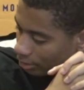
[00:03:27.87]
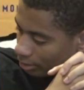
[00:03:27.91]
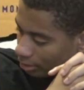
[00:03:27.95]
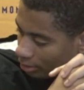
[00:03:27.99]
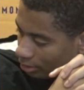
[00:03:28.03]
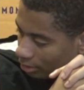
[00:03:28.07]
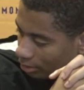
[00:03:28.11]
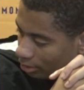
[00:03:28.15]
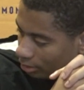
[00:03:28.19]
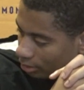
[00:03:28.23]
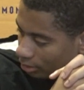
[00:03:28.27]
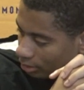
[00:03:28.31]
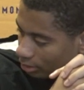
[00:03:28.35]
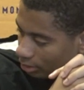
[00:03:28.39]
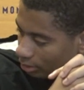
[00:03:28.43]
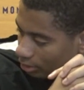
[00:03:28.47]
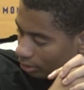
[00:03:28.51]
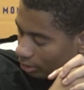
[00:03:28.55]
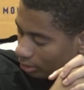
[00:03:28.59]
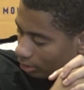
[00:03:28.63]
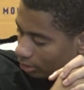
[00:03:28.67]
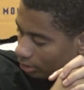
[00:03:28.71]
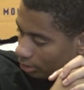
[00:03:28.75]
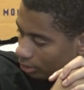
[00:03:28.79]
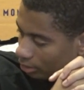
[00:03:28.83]

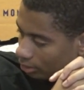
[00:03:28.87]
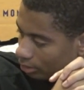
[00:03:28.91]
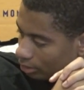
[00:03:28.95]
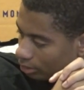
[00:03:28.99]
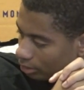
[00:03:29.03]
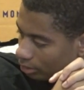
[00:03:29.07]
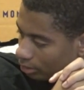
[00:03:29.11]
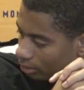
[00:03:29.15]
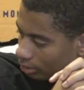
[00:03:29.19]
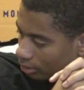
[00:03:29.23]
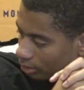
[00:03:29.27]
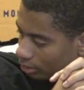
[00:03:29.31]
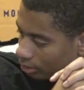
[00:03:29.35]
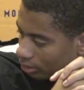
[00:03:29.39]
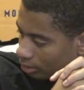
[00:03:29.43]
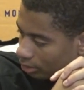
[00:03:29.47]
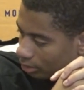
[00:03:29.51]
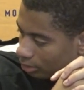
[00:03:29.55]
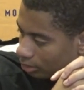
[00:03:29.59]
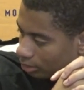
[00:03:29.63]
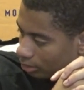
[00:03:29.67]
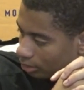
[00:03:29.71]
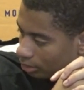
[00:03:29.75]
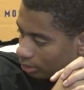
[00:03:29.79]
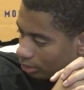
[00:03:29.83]

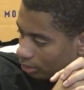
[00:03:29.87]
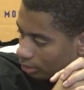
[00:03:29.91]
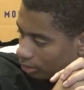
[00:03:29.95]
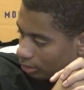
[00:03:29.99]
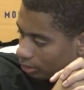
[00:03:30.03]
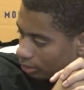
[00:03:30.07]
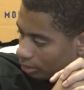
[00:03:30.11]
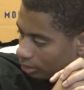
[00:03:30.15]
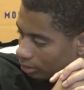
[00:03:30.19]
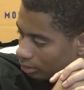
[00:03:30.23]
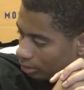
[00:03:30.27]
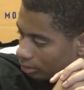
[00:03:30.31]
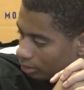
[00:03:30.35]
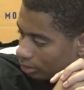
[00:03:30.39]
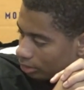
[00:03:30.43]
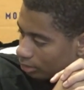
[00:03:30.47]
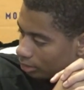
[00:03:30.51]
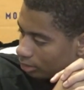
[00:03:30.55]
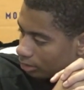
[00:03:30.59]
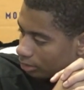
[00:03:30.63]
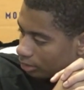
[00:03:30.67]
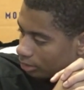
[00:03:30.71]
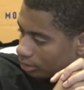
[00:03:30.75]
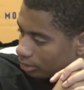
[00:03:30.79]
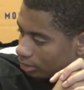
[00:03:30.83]

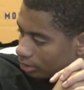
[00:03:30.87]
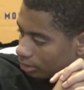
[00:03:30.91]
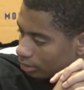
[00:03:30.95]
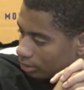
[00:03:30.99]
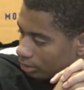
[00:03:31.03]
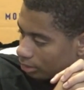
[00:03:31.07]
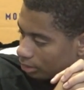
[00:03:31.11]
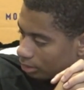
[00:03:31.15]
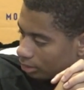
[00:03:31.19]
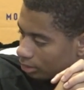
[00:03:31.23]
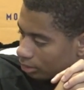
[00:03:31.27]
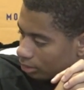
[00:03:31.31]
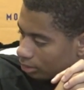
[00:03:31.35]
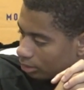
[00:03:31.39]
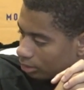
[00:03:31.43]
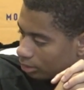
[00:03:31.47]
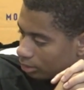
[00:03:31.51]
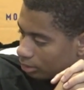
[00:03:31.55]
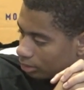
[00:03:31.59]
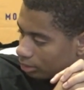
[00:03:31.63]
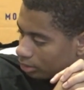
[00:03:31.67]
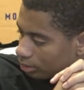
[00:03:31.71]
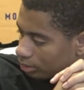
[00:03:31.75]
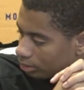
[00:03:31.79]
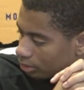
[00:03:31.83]

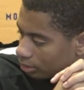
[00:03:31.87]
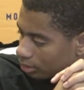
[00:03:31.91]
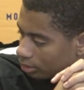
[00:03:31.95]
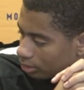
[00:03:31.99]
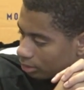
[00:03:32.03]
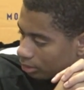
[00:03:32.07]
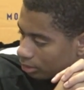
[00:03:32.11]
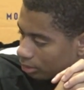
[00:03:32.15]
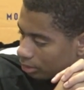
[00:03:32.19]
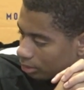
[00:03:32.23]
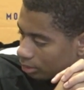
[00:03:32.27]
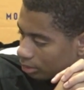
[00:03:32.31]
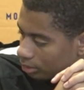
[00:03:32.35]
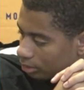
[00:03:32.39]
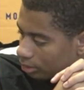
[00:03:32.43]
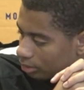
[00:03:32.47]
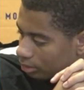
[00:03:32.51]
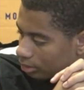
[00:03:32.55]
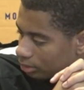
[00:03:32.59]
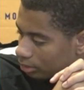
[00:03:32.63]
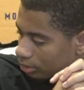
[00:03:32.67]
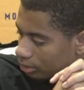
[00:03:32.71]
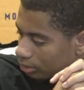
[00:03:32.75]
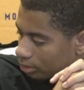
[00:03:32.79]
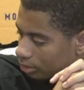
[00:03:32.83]

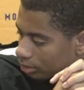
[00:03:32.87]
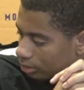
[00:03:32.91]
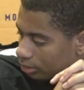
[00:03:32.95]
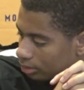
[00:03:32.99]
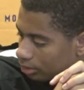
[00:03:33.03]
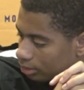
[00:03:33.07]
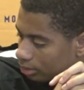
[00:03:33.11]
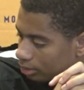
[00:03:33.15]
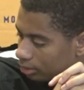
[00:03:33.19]
(silent)